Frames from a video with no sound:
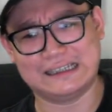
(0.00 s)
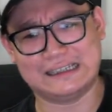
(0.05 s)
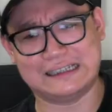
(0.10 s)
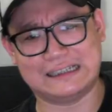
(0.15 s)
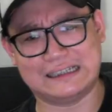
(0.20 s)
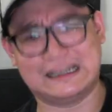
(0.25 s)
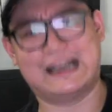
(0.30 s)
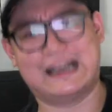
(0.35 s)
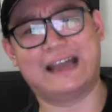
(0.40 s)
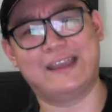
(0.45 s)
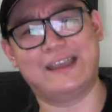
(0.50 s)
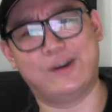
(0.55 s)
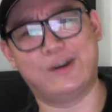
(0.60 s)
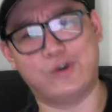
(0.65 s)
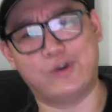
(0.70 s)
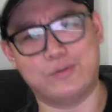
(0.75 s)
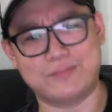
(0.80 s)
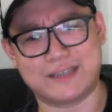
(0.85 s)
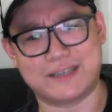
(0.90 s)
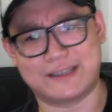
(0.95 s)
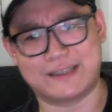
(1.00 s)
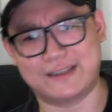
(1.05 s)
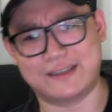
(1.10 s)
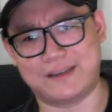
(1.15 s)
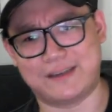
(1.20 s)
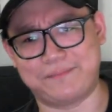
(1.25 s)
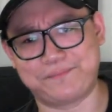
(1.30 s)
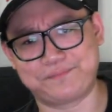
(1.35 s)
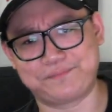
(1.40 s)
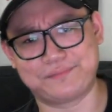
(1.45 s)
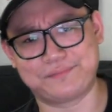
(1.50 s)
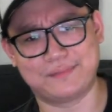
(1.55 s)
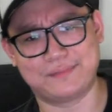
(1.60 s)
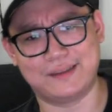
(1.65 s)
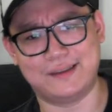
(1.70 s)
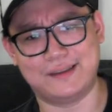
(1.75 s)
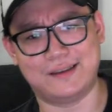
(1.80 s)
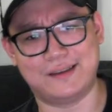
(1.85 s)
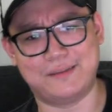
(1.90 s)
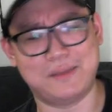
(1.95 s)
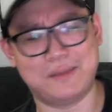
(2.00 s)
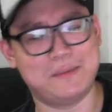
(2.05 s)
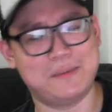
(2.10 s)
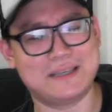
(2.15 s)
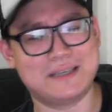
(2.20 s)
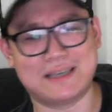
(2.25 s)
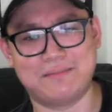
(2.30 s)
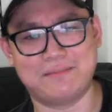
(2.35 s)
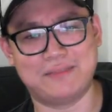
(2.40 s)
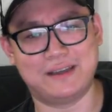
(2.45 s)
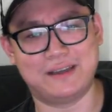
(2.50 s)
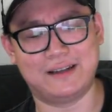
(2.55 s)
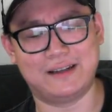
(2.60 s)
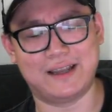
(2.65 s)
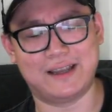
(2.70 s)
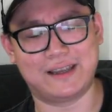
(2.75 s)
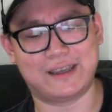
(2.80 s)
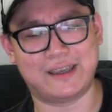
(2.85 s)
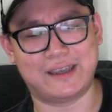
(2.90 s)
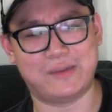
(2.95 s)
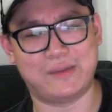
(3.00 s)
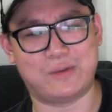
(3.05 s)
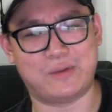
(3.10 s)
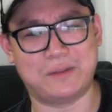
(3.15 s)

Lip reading: a higher ohm setup, maybe something like a